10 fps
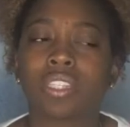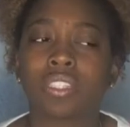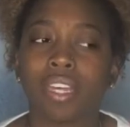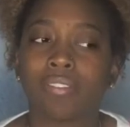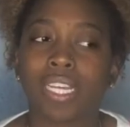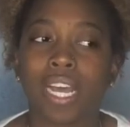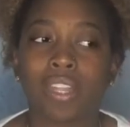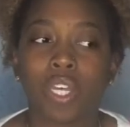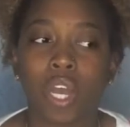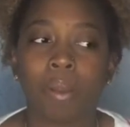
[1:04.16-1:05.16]
stuff that I
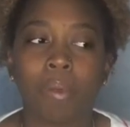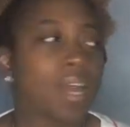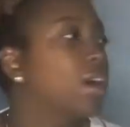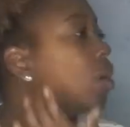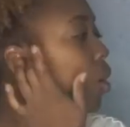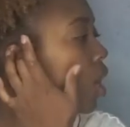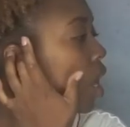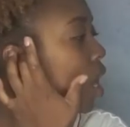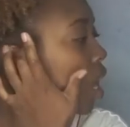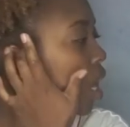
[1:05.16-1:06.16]
thought about.
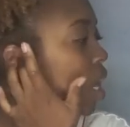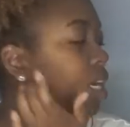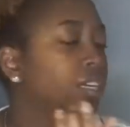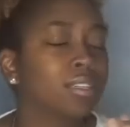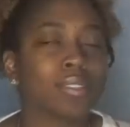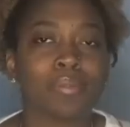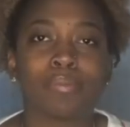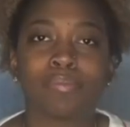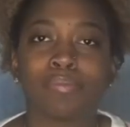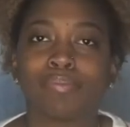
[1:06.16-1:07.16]
Um,
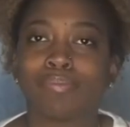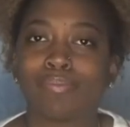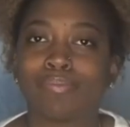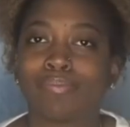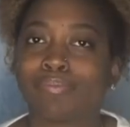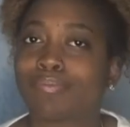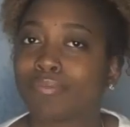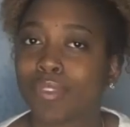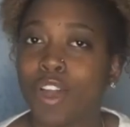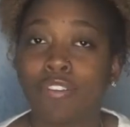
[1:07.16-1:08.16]

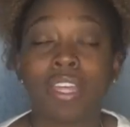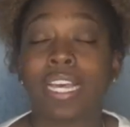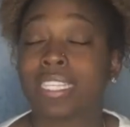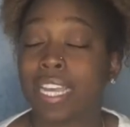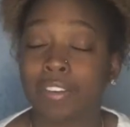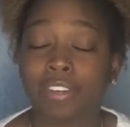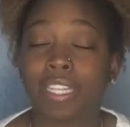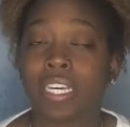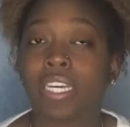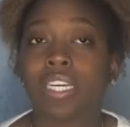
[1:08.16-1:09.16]
hopefully that's
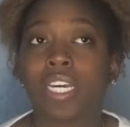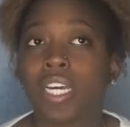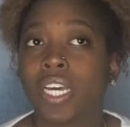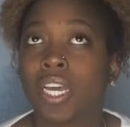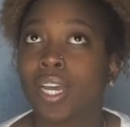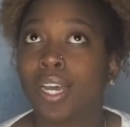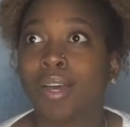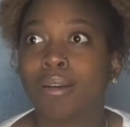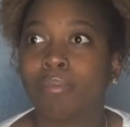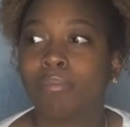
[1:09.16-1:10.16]
everything.
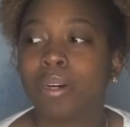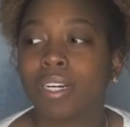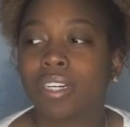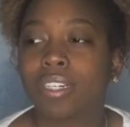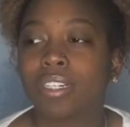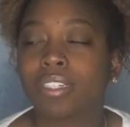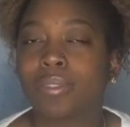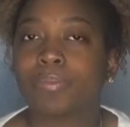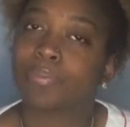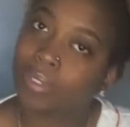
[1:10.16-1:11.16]
But uh,
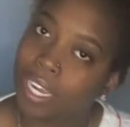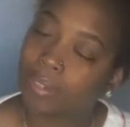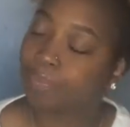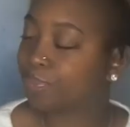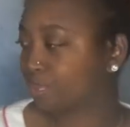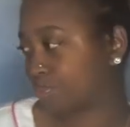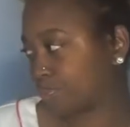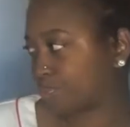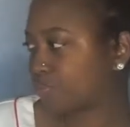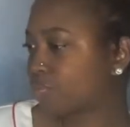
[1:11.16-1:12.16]
yeah.
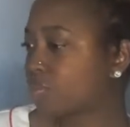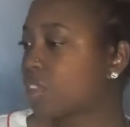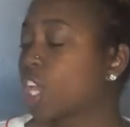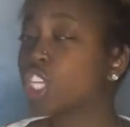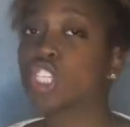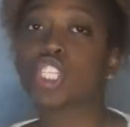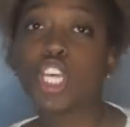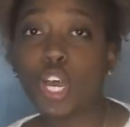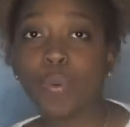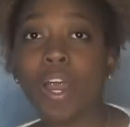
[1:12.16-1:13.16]

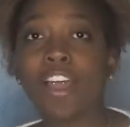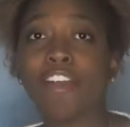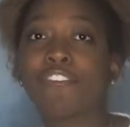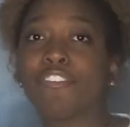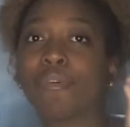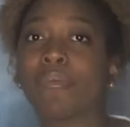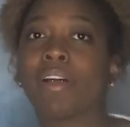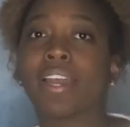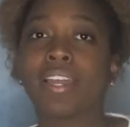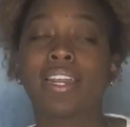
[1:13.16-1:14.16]
So for
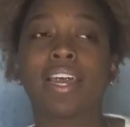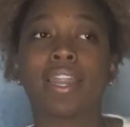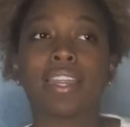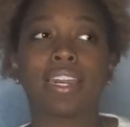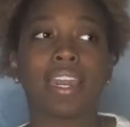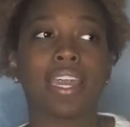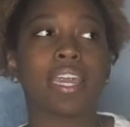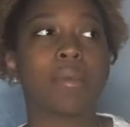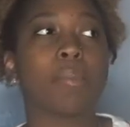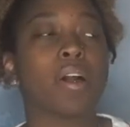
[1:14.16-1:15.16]
one, the
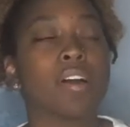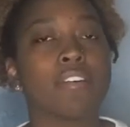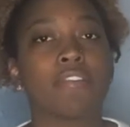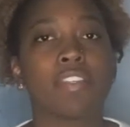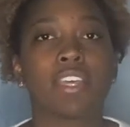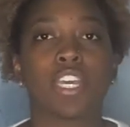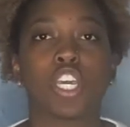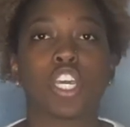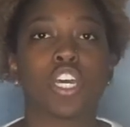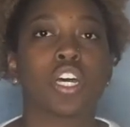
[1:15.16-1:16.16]
name of
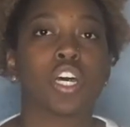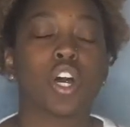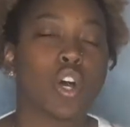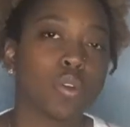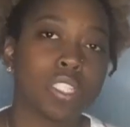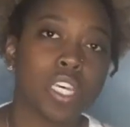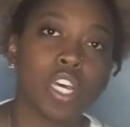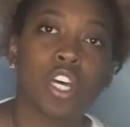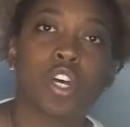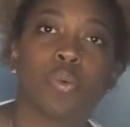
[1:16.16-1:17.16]
the
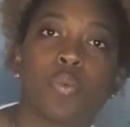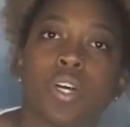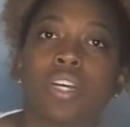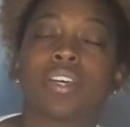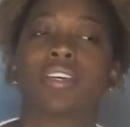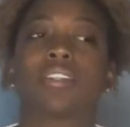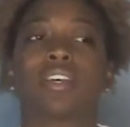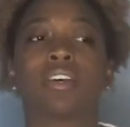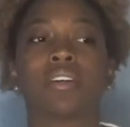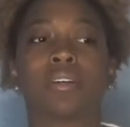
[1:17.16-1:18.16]
hotel was
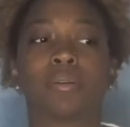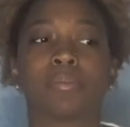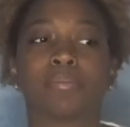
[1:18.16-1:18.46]
um,